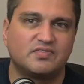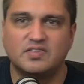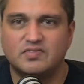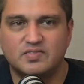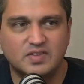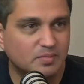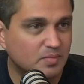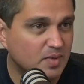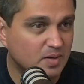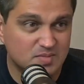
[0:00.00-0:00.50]

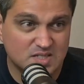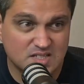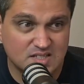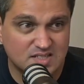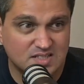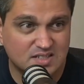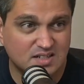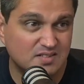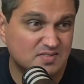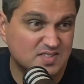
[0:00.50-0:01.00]
50 members of
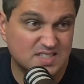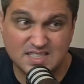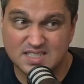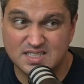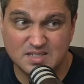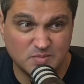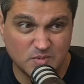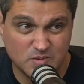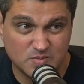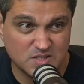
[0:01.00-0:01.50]
staff,
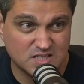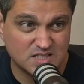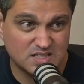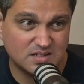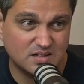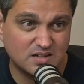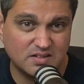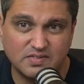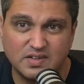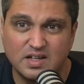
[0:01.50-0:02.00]
60 members of
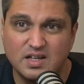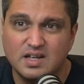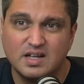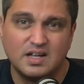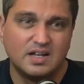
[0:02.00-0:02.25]
staff.